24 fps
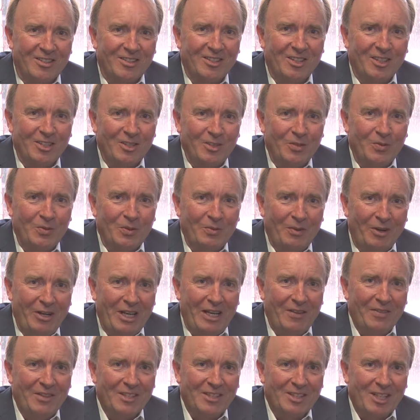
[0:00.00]
So we
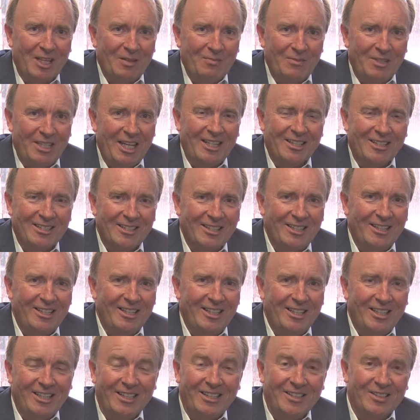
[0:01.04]
won't have the same debt
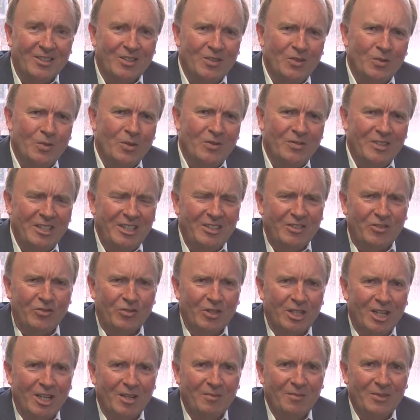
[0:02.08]
ceilings and all of these
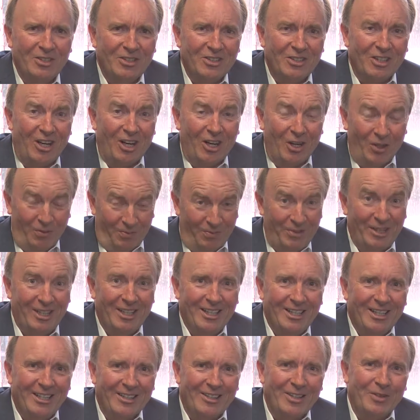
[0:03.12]
dramas, I hope,
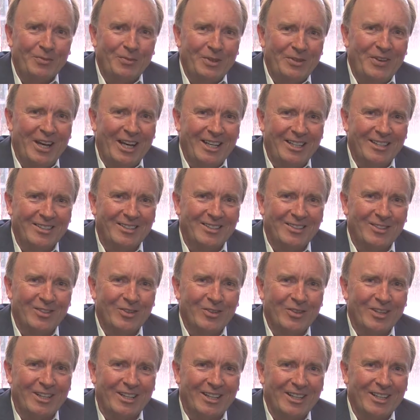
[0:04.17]
that we've had
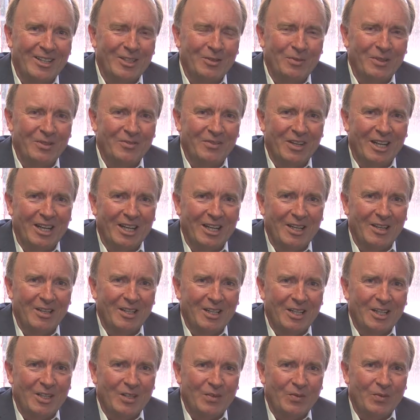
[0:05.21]
historically with a